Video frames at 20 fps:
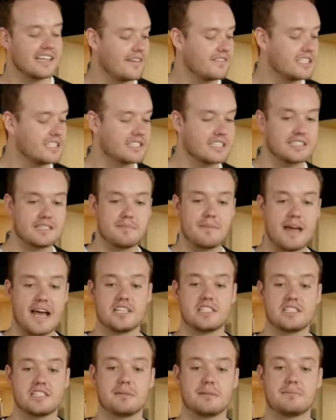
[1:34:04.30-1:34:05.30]
I love this because it
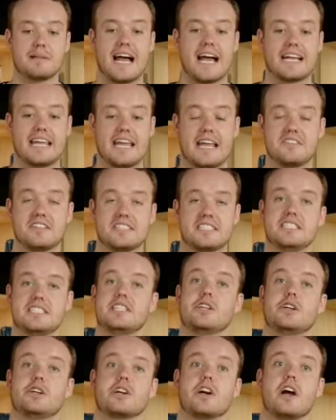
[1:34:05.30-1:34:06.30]
matches the black canvas
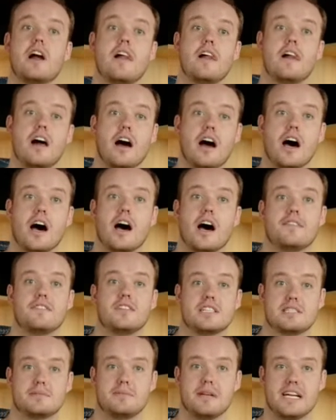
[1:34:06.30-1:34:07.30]
interior
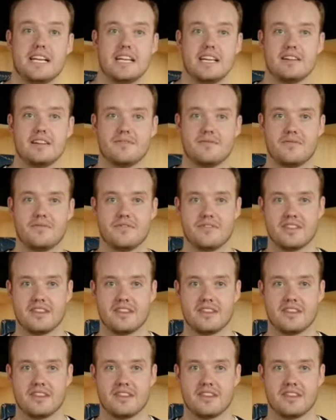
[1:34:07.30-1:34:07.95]
of the Speedy.